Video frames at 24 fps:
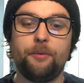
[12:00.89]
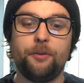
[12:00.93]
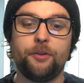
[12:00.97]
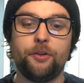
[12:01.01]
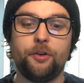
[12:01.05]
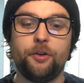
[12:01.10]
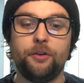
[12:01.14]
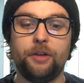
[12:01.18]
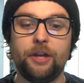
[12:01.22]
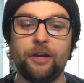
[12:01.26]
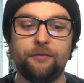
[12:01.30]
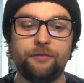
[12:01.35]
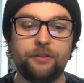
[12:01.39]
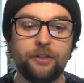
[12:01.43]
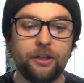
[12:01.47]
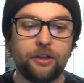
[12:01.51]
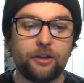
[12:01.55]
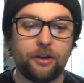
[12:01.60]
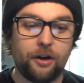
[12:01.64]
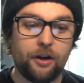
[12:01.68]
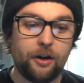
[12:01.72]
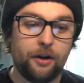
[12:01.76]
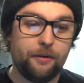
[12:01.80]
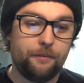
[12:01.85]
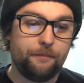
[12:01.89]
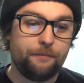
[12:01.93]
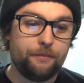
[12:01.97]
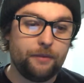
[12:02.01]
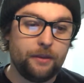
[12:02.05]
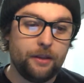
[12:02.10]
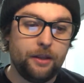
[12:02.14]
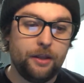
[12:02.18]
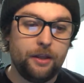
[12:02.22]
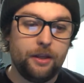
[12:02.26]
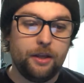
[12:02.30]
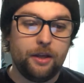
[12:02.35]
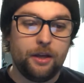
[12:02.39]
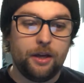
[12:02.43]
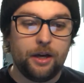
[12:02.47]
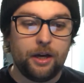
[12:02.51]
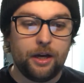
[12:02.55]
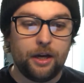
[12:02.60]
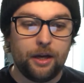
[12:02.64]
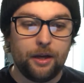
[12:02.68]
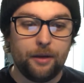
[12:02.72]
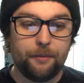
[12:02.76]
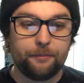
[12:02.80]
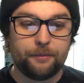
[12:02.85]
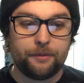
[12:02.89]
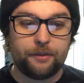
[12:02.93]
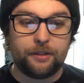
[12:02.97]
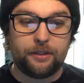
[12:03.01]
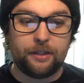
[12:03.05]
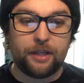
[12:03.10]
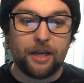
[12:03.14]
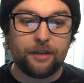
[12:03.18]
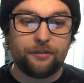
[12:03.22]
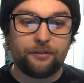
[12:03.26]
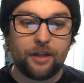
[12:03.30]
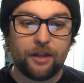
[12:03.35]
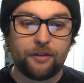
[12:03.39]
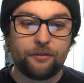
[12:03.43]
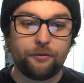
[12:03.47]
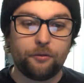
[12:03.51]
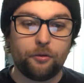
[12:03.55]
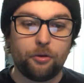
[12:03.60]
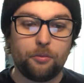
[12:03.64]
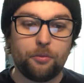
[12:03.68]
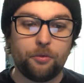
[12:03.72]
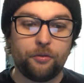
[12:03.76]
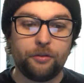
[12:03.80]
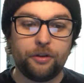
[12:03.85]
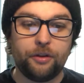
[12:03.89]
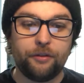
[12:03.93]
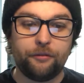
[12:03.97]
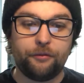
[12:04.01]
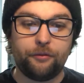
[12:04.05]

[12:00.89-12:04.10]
on the old FD car? Guess that's normal.